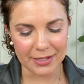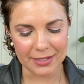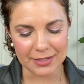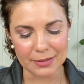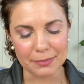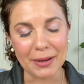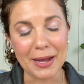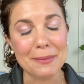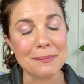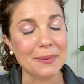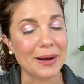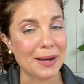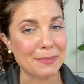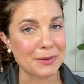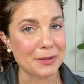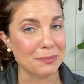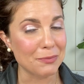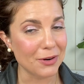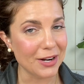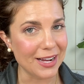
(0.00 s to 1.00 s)
is by
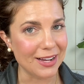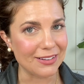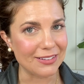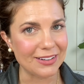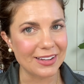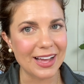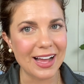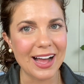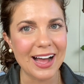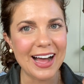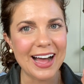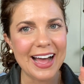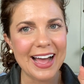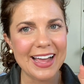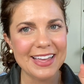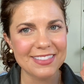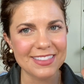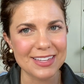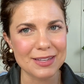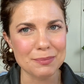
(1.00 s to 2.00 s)
Bobbi Brown.
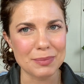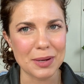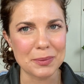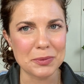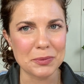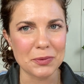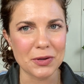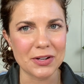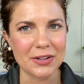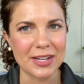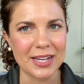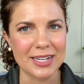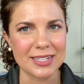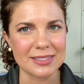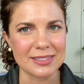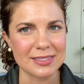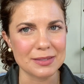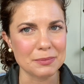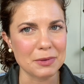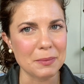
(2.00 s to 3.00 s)
I think Bobbi Brown
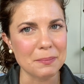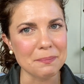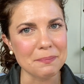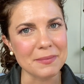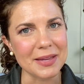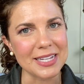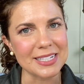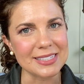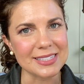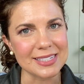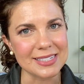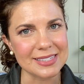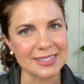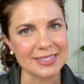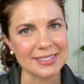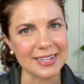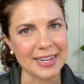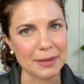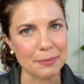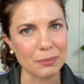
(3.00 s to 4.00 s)
has some amazing
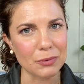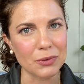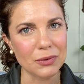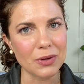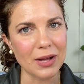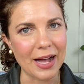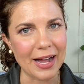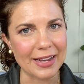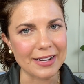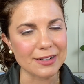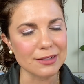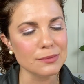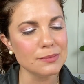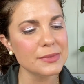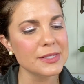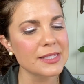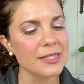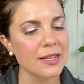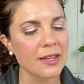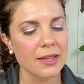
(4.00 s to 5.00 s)
staple
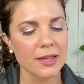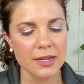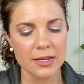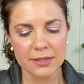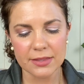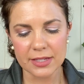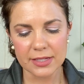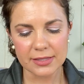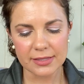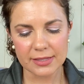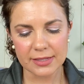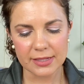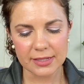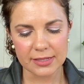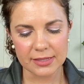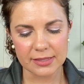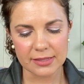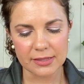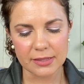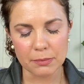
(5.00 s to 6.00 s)
items. This
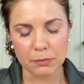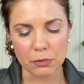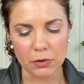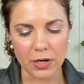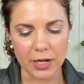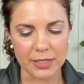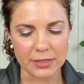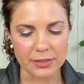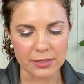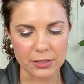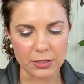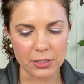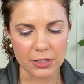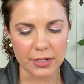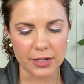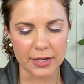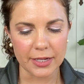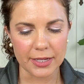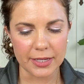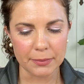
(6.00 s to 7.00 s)
is the
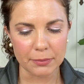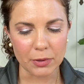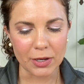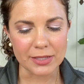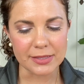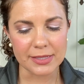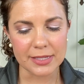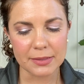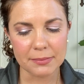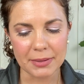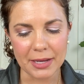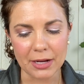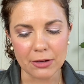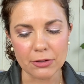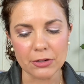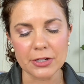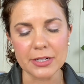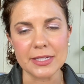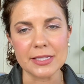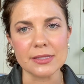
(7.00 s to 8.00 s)
bronzing
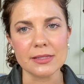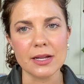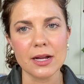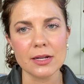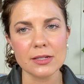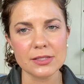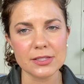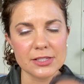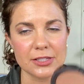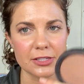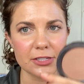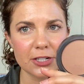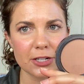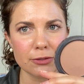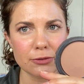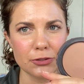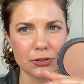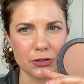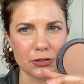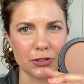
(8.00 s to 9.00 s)
powder in
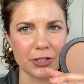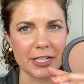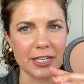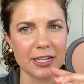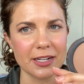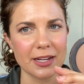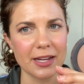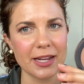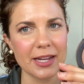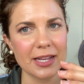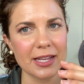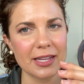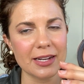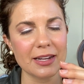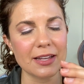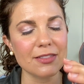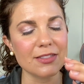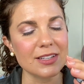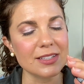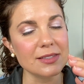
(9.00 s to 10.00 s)
Stone Street.
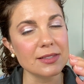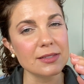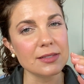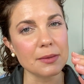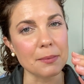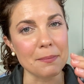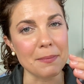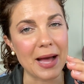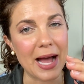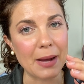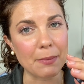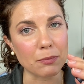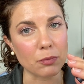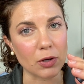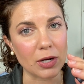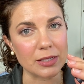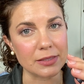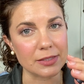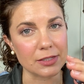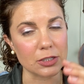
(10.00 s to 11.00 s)
And this is a matte
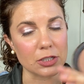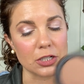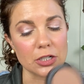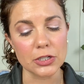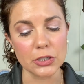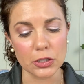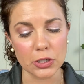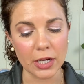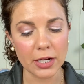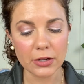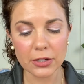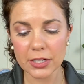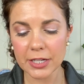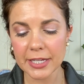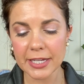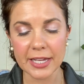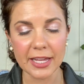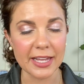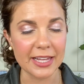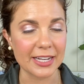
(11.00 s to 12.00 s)
bronzer. You're not going
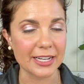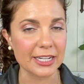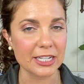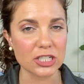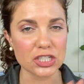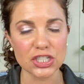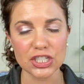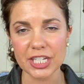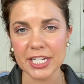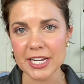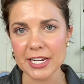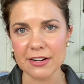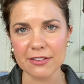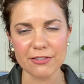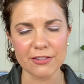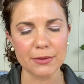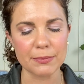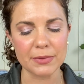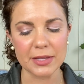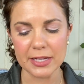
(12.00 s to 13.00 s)
to get any sheen
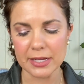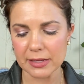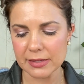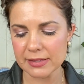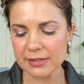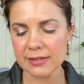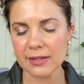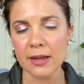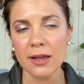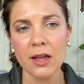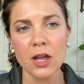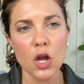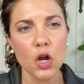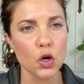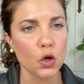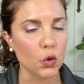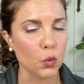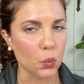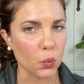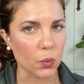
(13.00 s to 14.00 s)
from this.
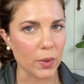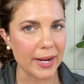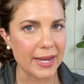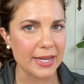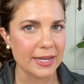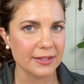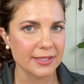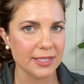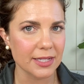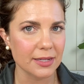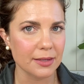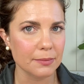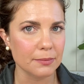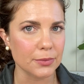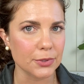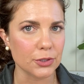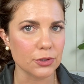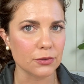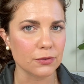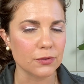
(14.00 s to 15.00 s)
Great,
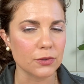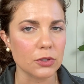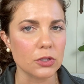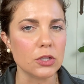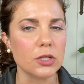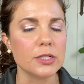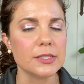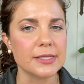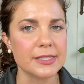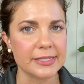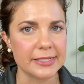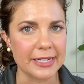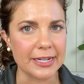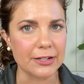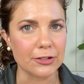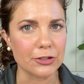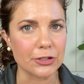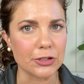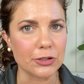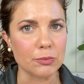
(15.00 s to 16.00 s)
beautiful,
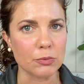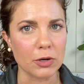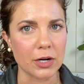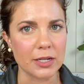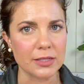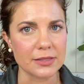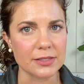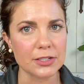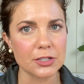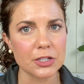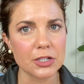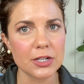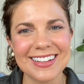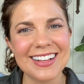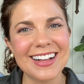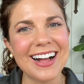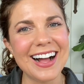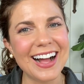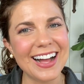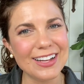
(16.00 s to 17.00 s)
standard bronzer.
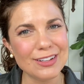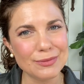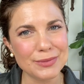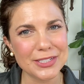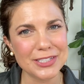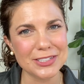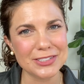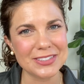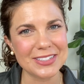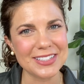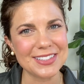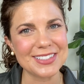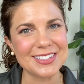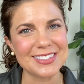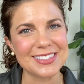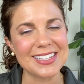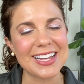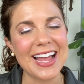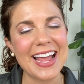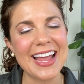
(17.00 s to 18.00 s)
I've been using
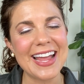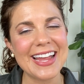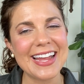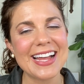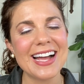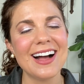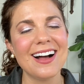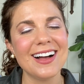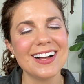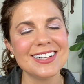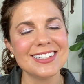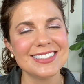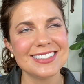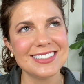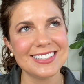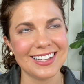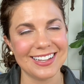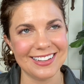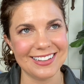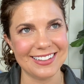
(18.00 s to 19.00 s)
this a
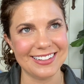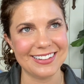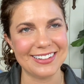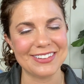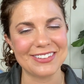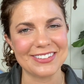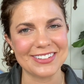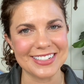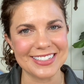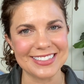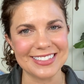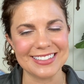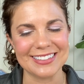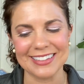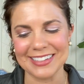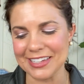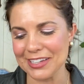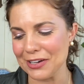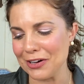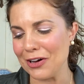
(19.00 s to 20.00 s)
ton
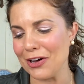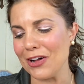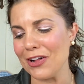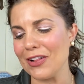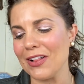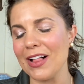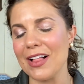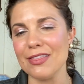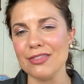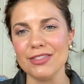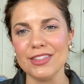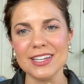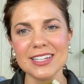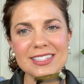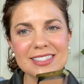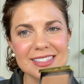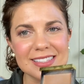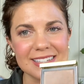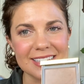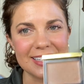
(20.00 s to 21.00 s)
recently, y'all.
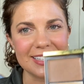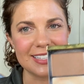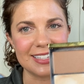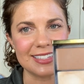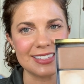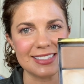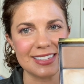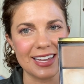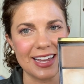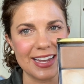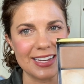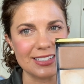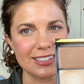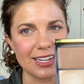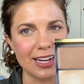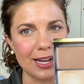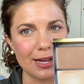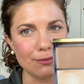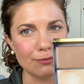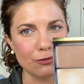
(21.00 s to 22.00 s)
This is a
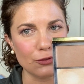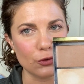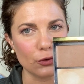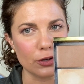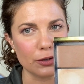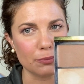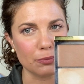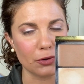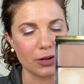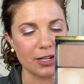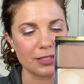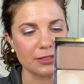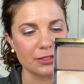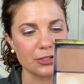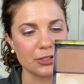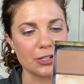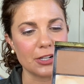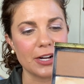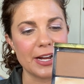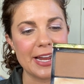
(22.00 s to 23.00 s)
Tom Ford
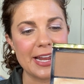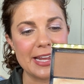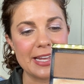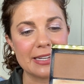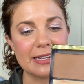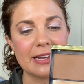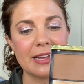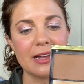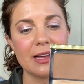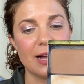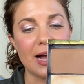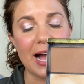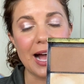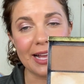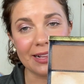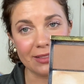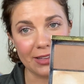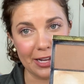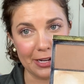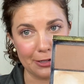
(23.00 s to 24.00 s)
bronzer and
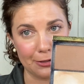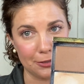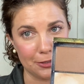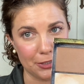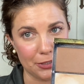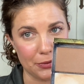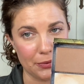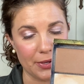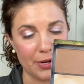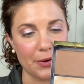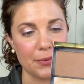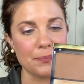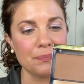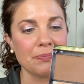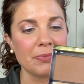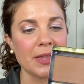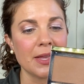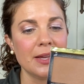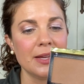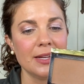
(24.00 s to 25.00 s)
highlighter duo.
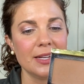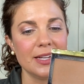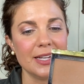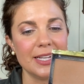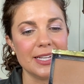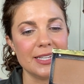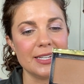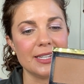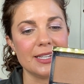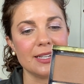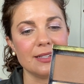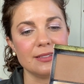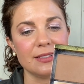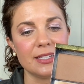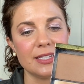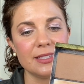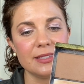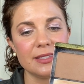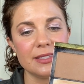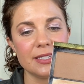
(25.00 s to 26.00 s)
In
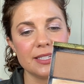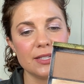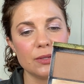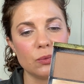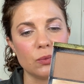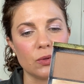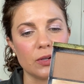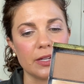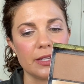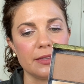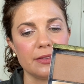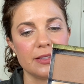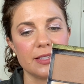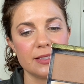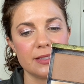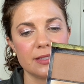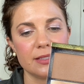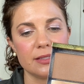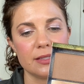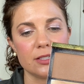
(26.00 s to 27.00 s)
Intensity 1,
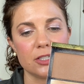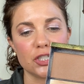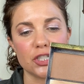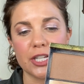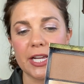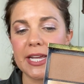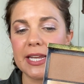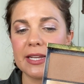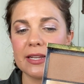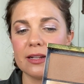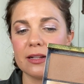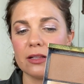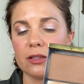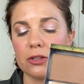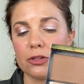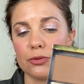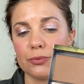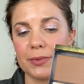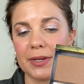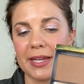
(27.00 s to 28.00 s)
this is the Shade and
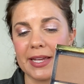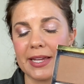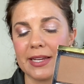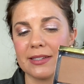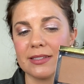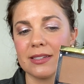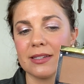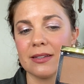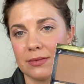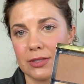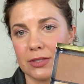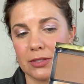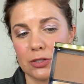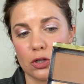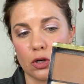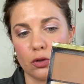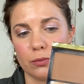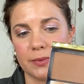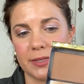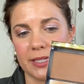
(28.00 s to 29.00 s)
Illuminate
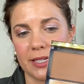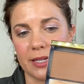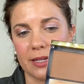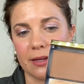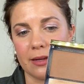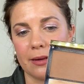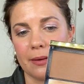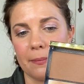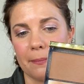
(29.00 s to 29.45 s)
Sculpting